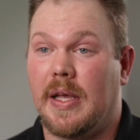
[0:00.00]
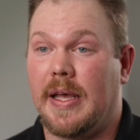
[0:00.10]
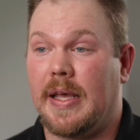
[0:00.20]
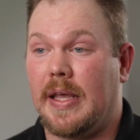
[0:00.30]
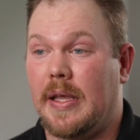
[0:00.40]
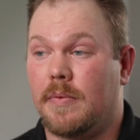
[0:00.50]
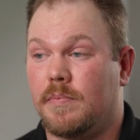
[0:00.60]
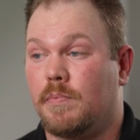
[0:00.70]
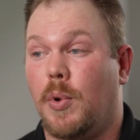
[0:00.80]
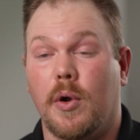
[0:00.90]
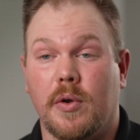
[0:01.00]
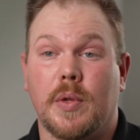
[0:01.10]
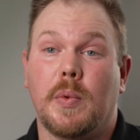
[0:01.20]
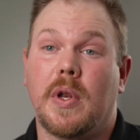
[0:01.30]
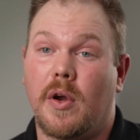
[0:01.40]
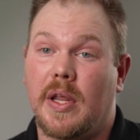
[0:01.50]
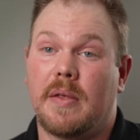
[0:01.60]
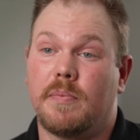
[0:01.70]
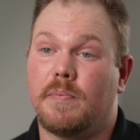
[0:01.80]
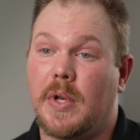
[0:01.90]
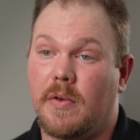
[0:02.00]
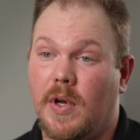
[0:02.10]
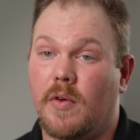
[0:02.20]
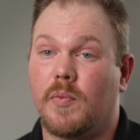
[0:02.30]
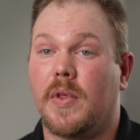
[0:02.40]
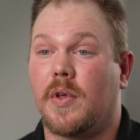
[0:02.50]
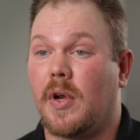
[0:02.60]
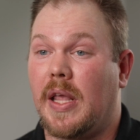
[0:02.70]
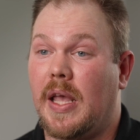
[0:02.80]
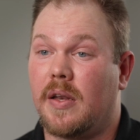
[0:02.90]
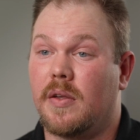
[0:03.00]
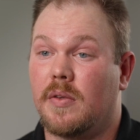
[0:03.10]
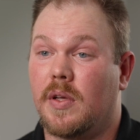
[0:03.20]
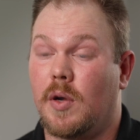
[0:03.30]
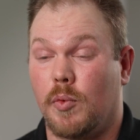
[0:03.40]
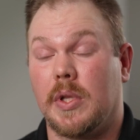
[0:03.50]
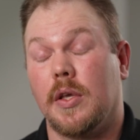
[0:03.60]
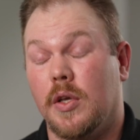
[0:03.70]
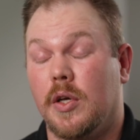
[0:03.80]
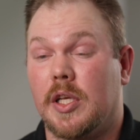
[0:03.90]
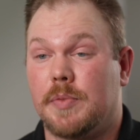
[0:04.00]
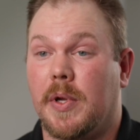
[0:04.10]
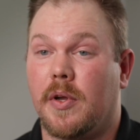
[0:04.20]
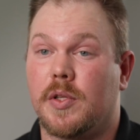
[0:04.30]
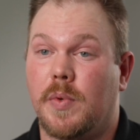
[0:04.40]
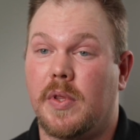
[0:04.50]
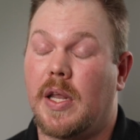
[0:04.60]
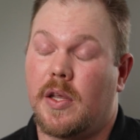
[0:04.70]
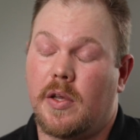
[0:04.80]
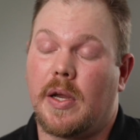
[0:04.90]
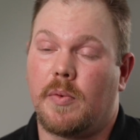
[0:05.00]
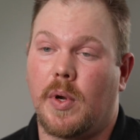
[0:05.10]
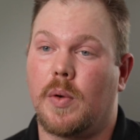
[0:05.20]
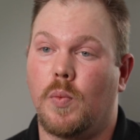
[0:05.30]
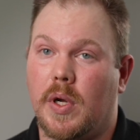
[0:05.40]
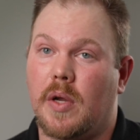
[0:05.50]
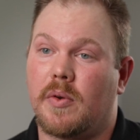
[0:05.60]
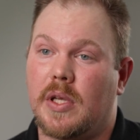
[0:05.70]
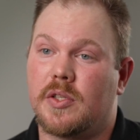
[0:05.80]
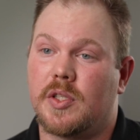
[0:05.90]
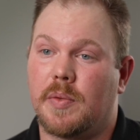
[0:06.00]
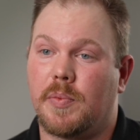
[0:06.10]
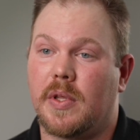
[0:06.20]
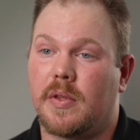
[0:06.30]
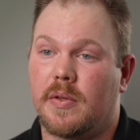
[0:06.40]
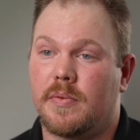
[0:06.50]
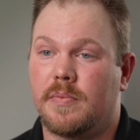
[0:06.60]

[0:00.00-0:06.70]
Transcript: a partner that we'd already been involved with, already had a really good experience with, and a great working relationship with.